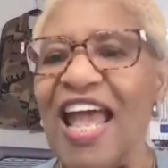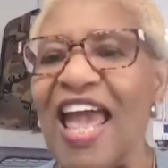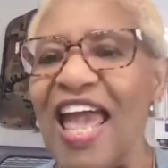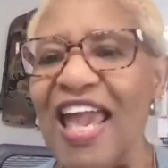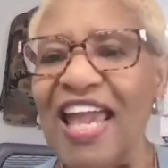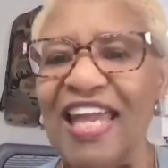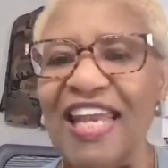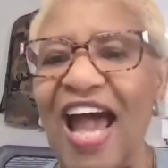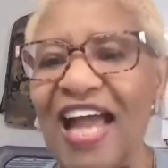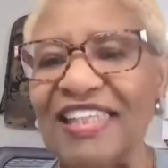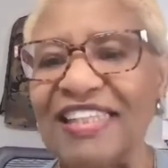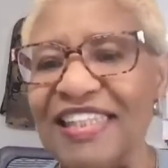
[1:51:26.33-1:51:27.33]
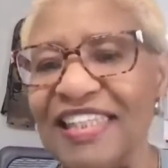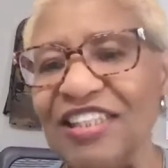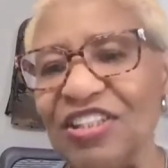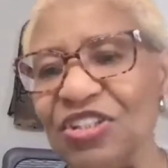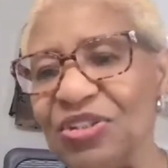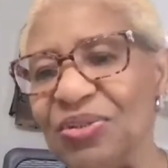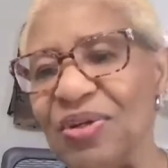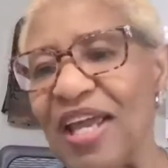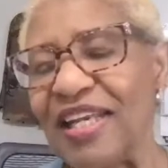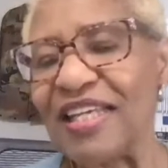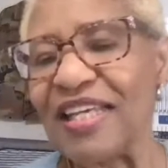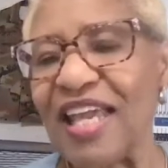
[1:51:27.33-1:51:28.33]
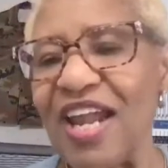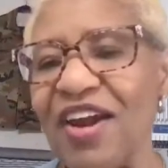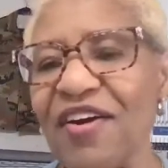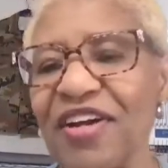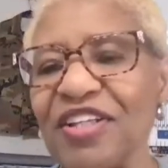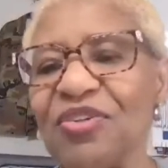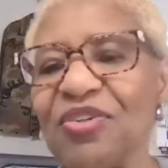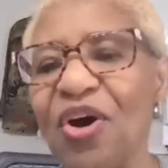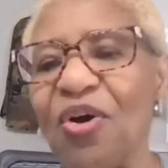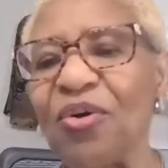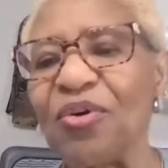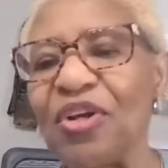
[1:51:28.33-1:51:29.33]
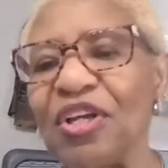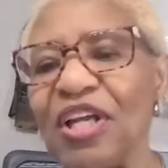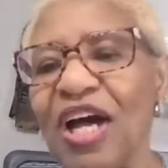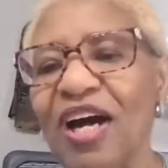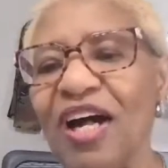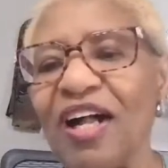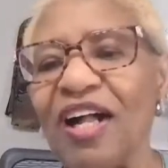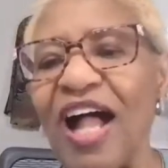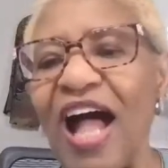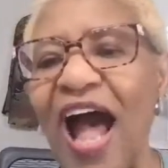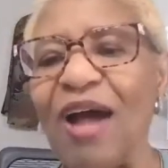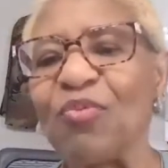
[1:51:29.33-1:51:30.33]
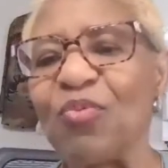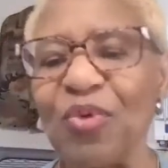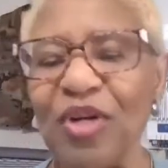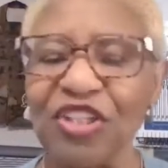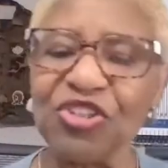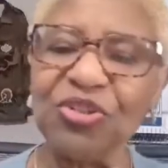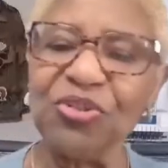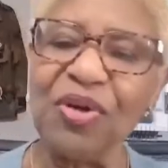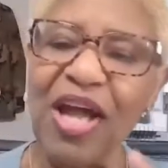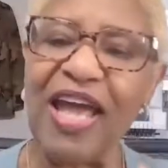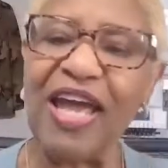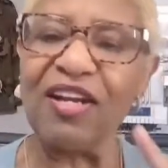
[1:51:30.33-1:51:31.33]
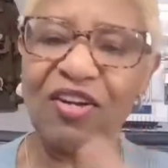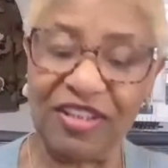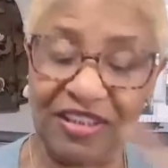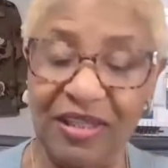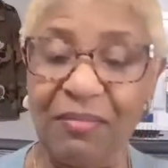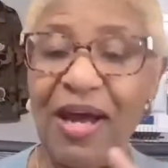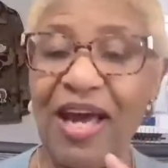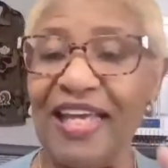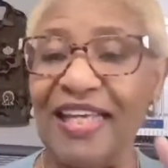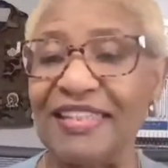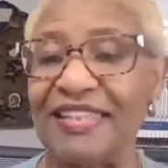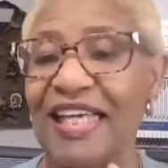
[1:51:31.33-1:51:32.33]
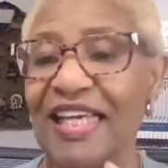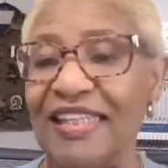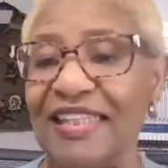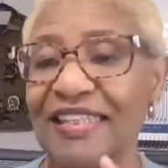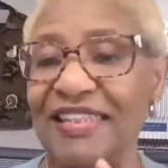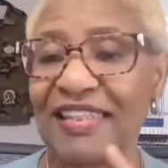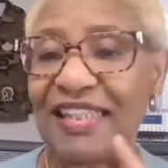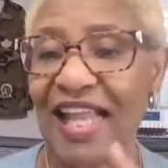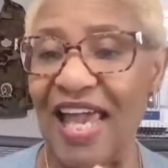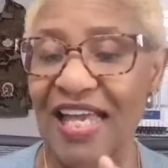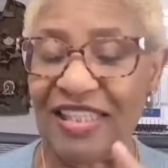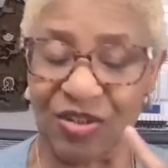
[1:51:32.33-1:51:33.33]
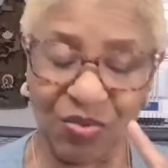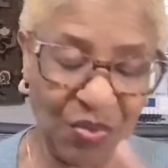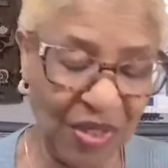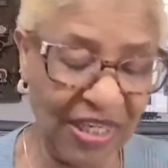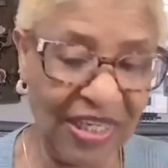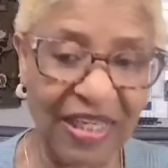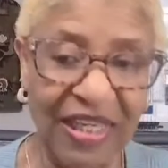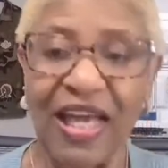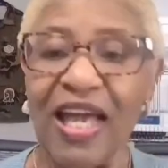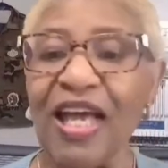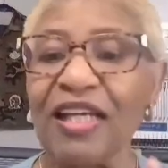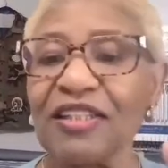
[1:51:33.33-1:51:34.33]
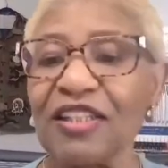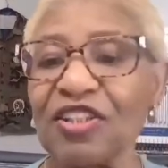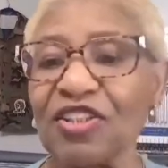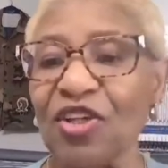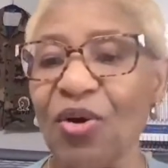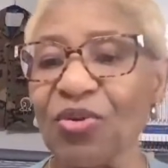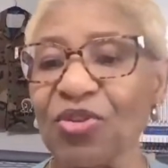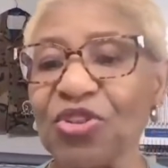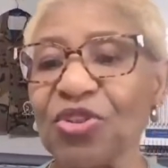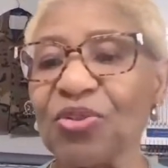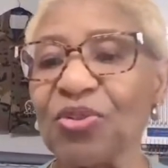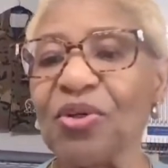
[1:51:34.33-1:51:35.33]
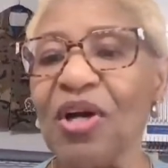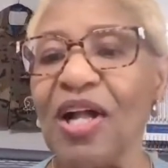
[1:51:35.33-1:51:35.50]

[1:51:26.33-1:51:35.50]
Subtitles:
And I didn't do, and then Karen, I wish you had, or somebody had said this last week, the social